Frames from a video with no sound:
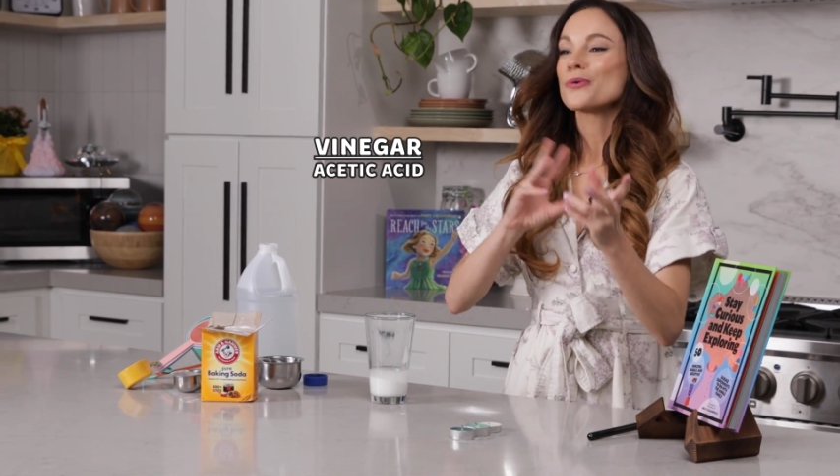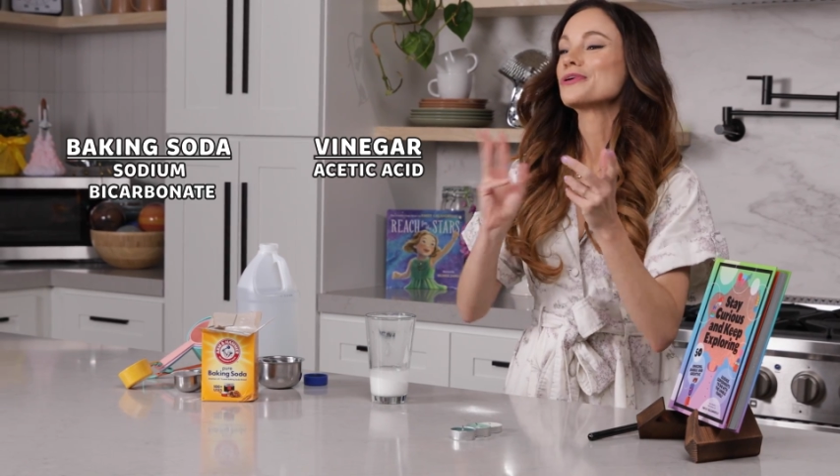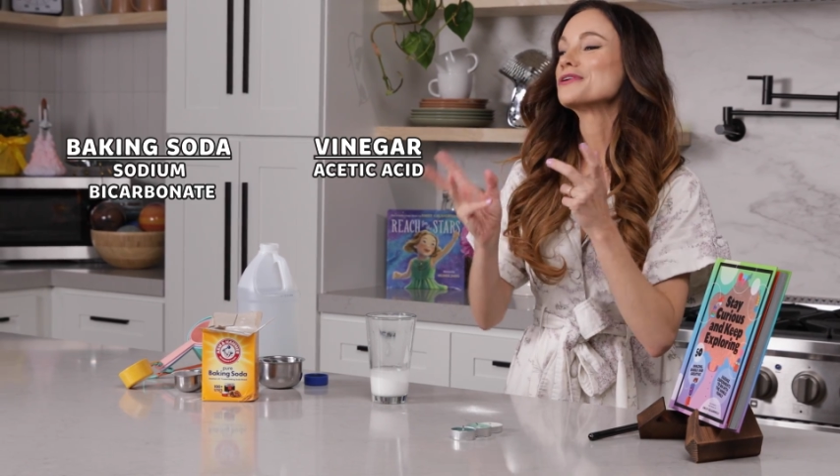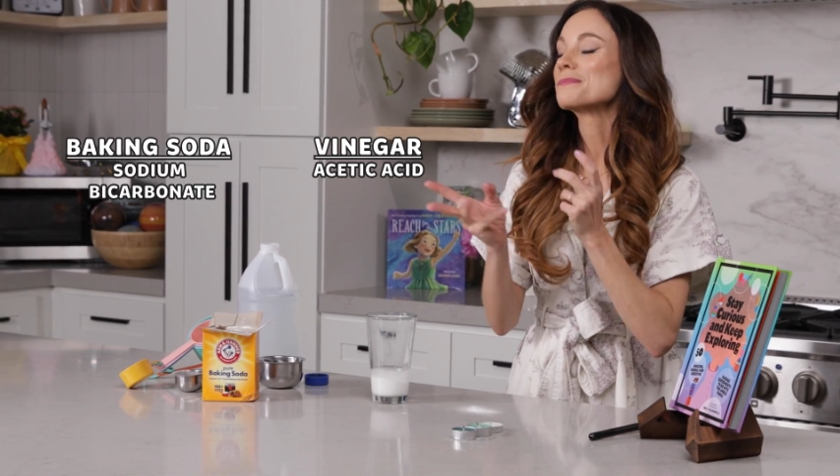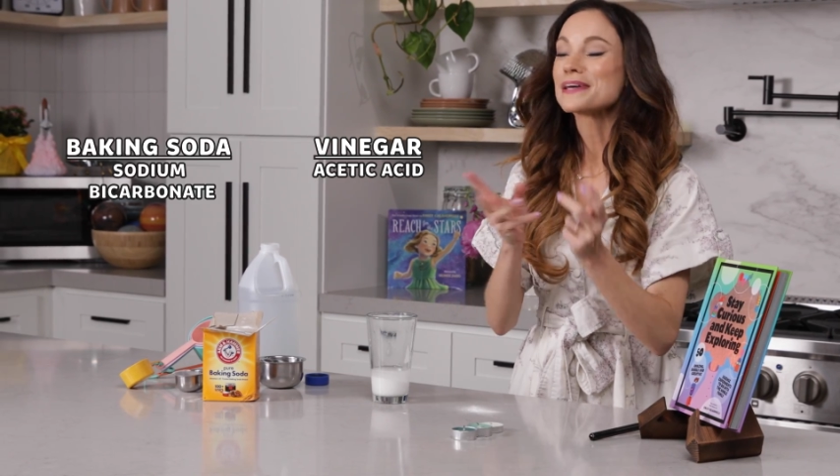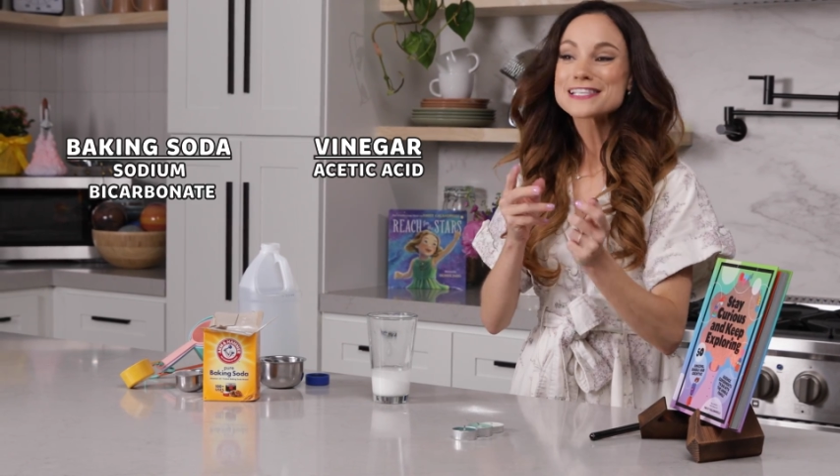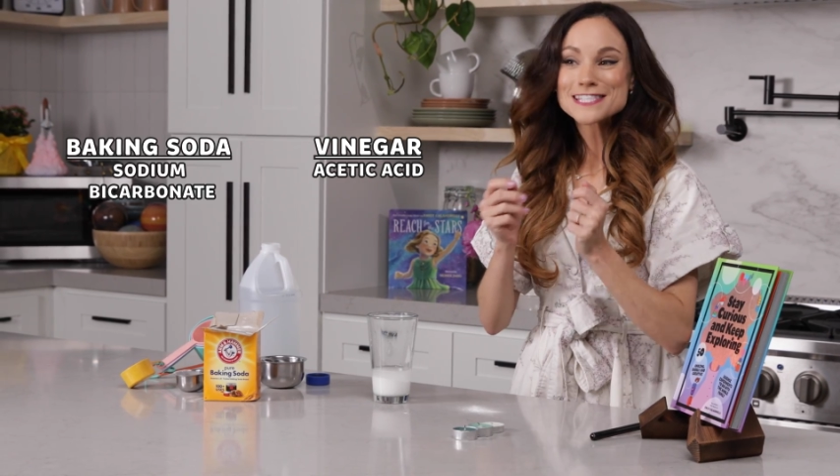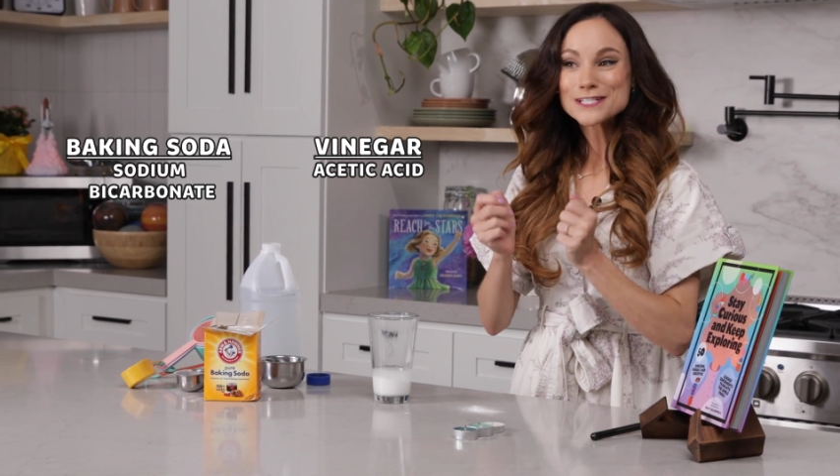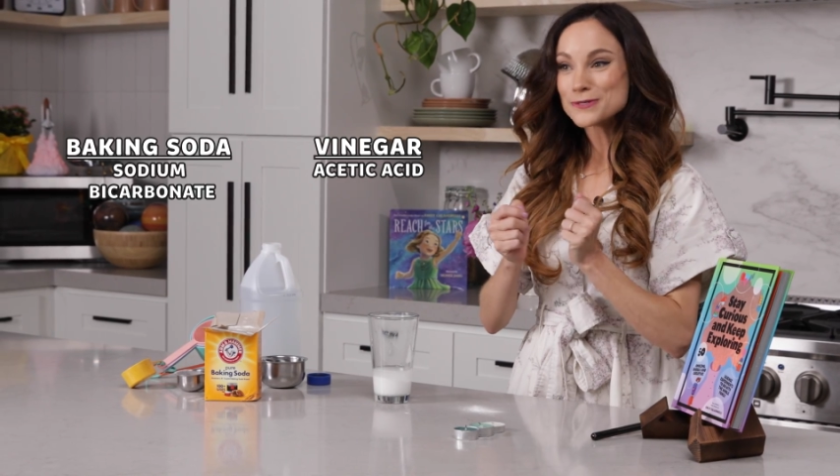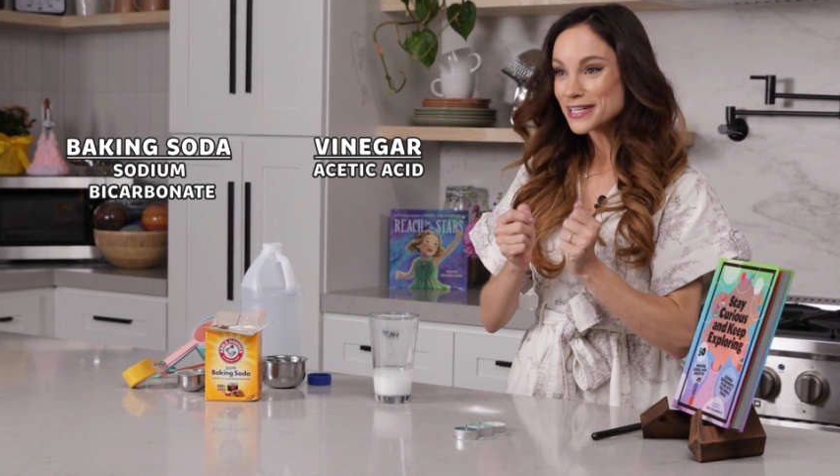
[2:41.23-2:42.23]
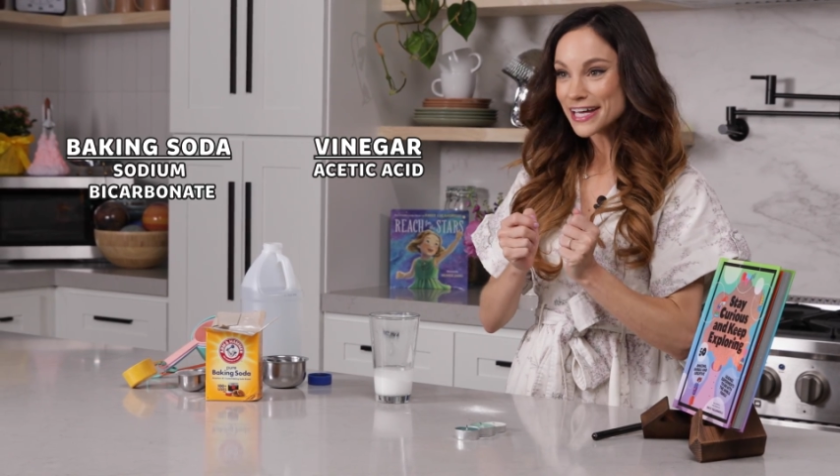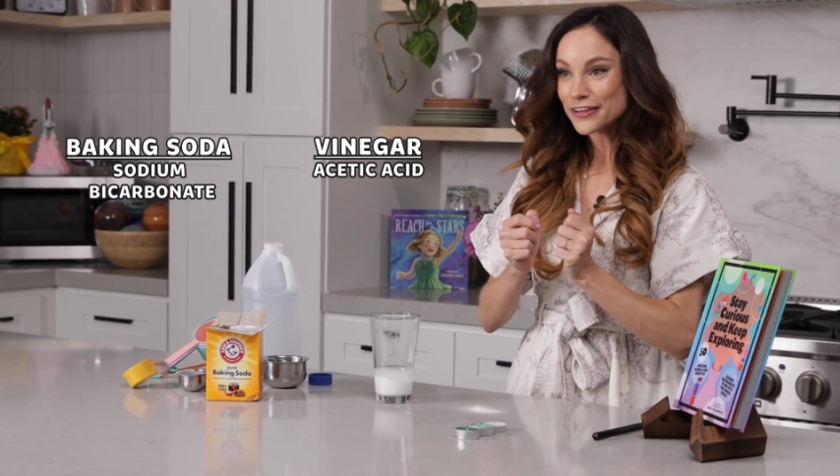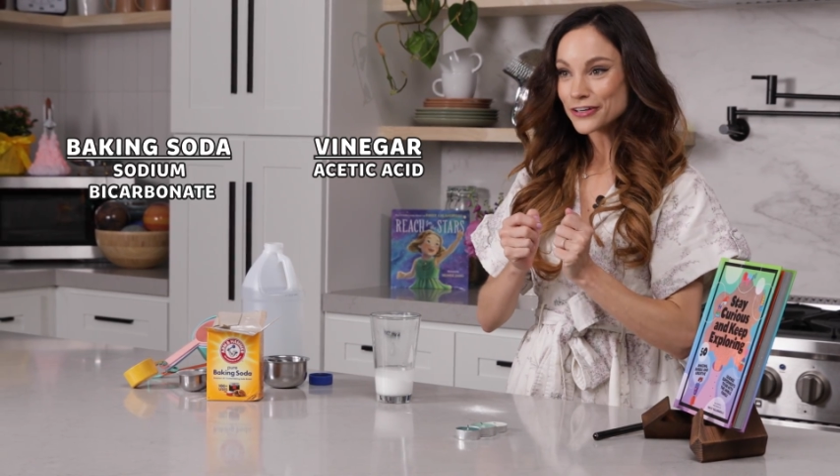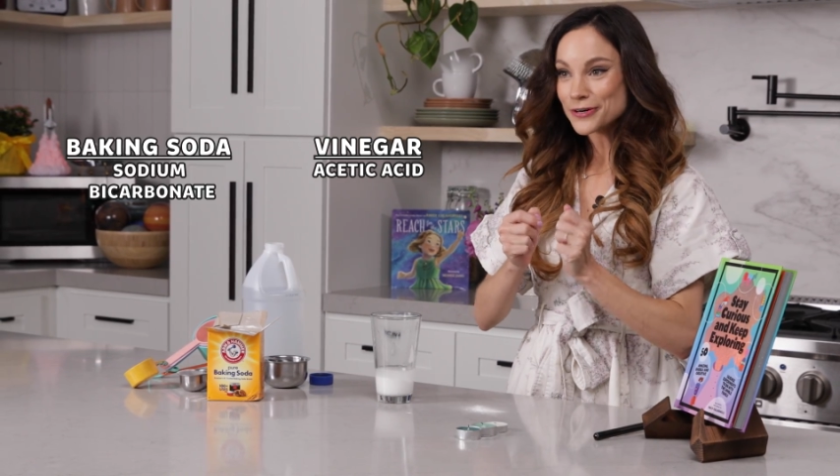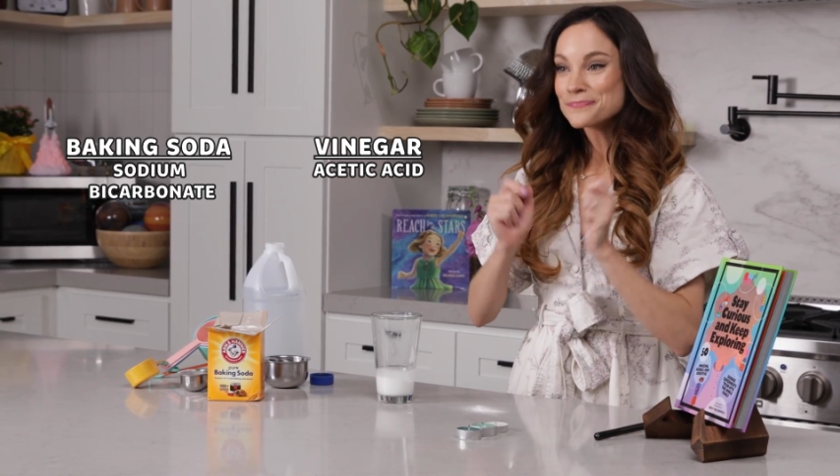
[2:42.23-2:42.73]
When you mix the two
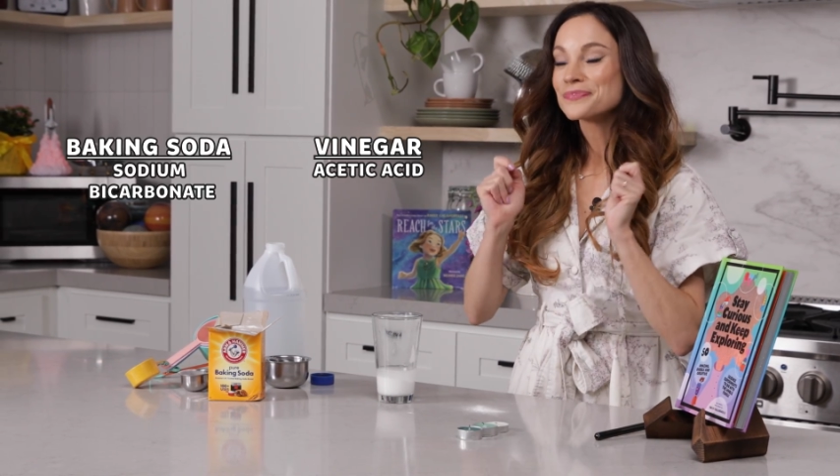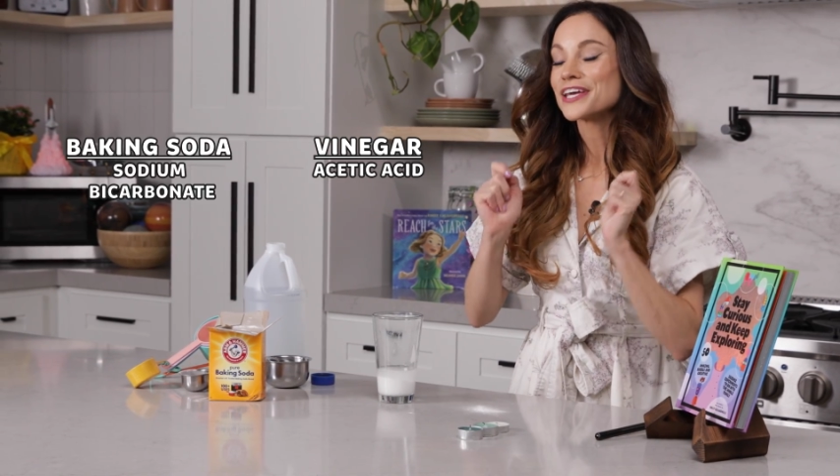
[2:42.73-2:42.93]
together,